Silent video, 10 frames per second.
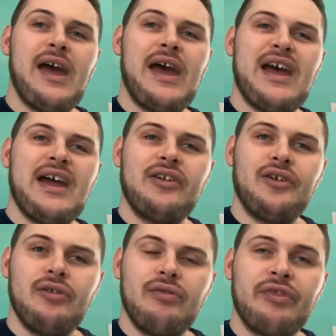And
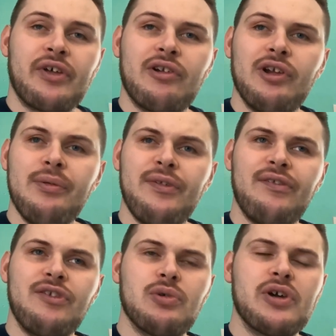the
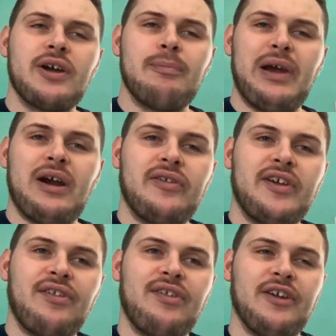closest you could compare the
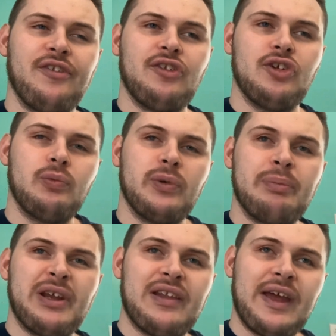Essenes to would
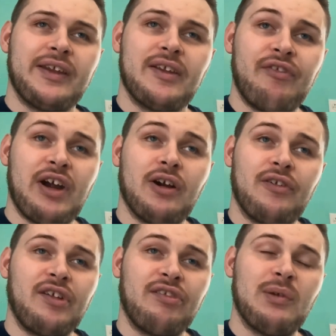be like the Pharisees.